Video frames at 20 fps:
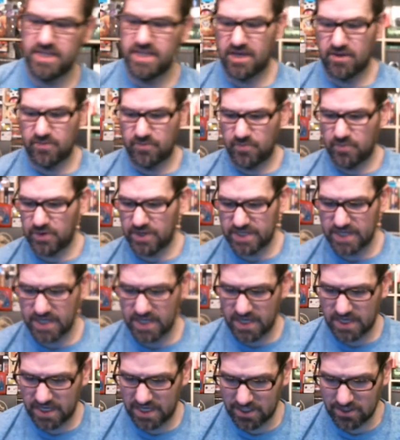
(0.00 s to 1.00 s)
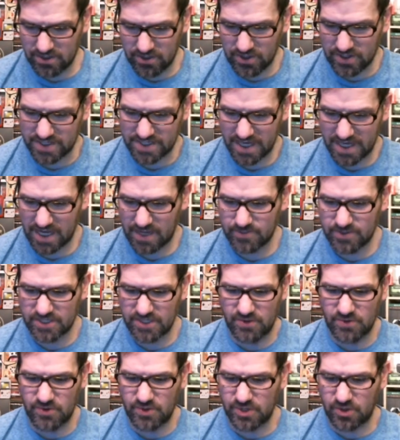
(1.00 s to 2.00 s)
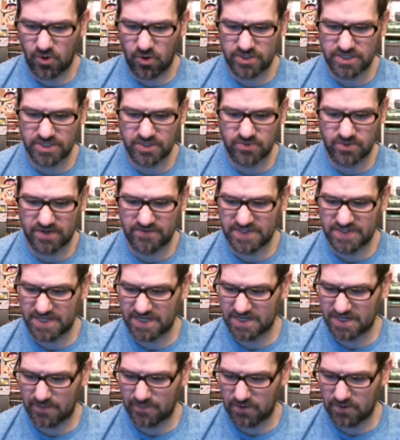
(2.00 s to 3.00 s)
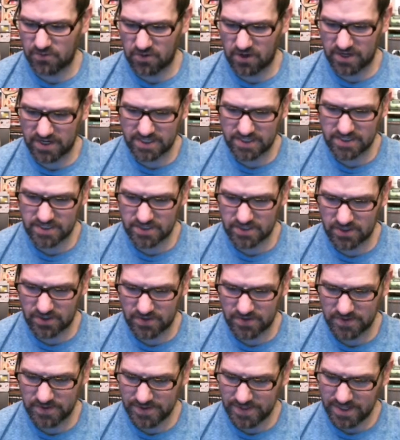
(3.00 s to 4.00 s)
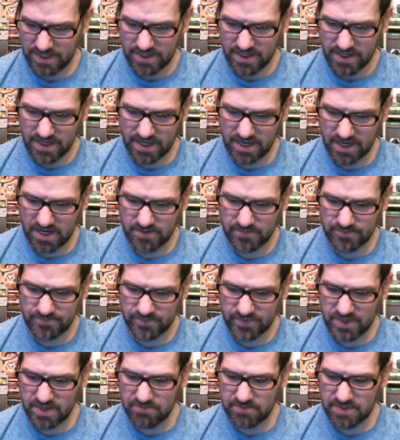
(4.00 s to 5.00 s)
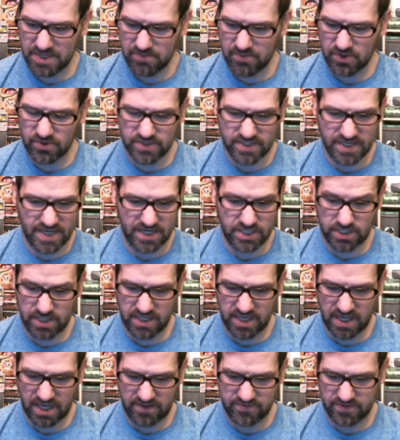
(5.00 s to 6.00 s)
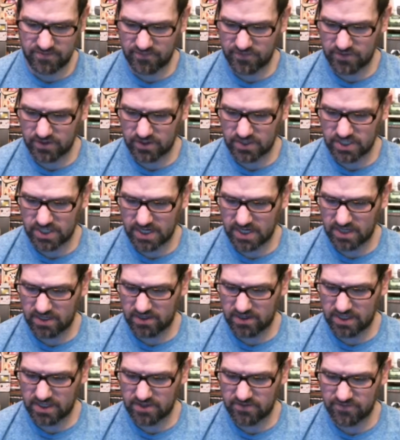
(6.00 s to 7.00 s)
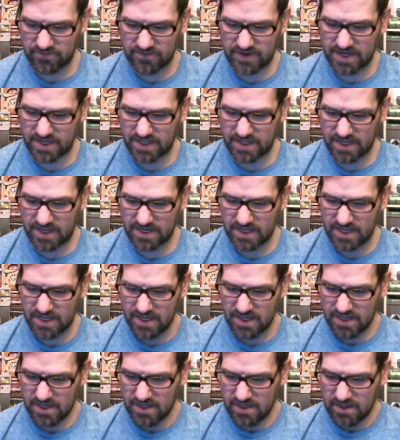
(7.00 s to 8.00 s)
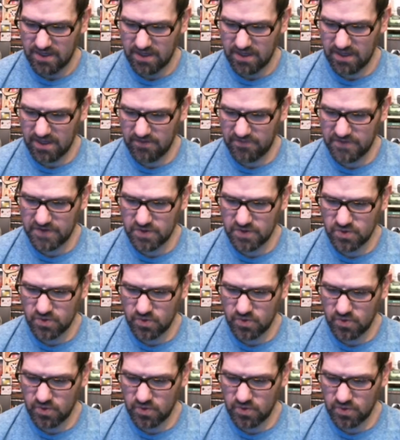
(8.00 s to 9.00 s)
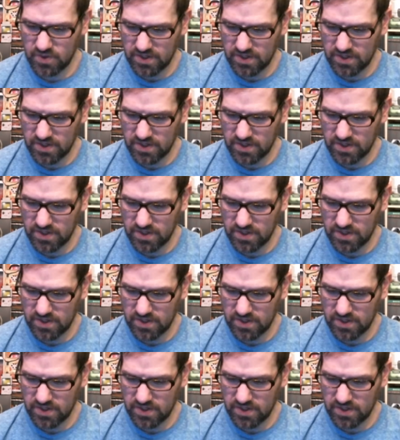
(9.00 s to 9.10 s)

yet, but it looks absolutely gorgeous when I've seen it up and running, so... the amiibos actually have some functionality in the fact that if you